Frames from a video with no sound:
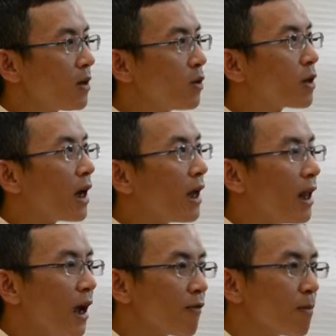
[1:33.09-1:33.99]
you can
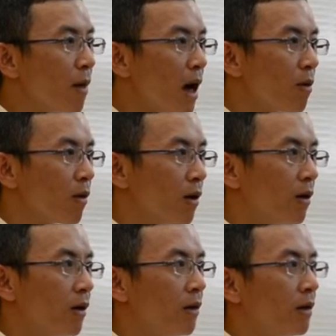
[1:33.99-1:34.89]
have
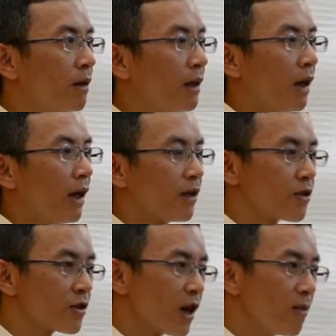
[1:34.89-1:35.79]
power at
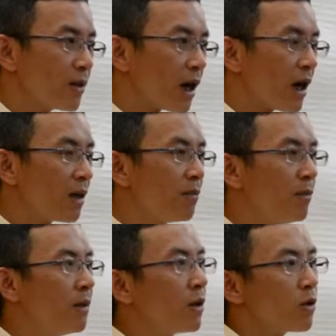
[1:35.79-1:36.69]
the same
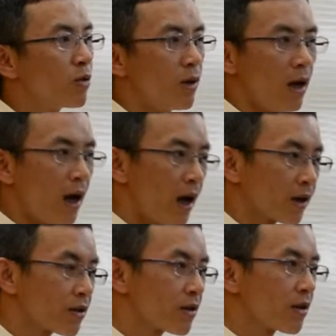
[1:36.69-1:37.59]
time,
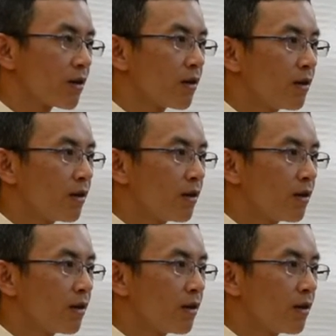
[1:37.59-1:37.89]
relax.